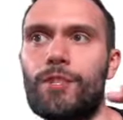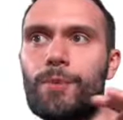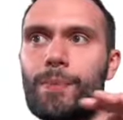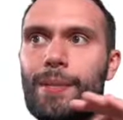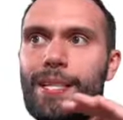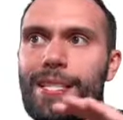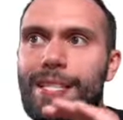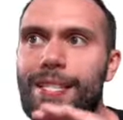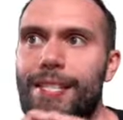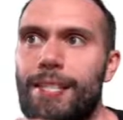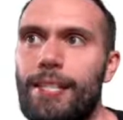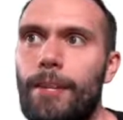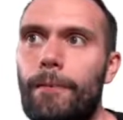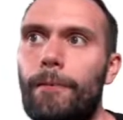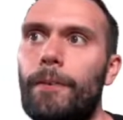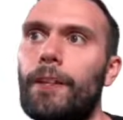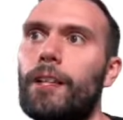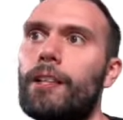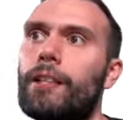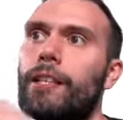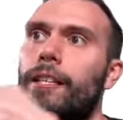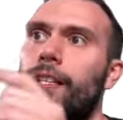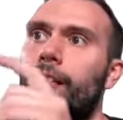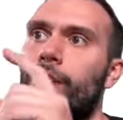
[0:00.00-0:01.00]

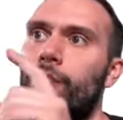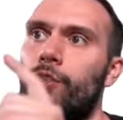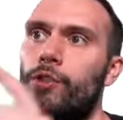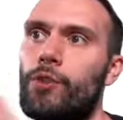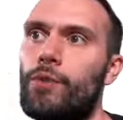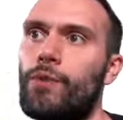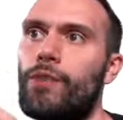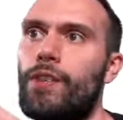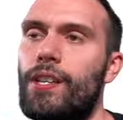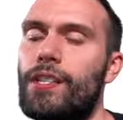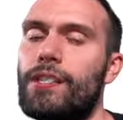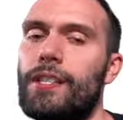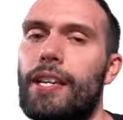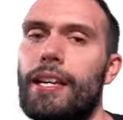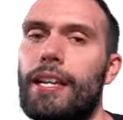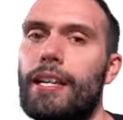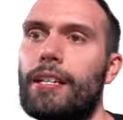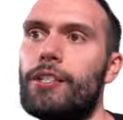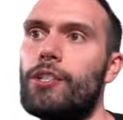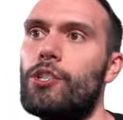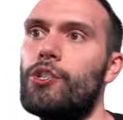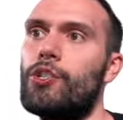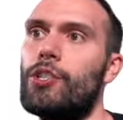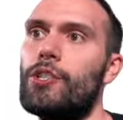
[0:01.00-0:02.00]
specifically to this
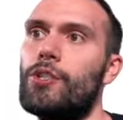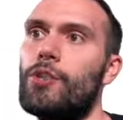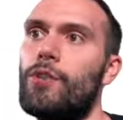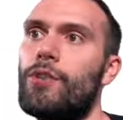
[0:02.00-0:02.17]
antigen.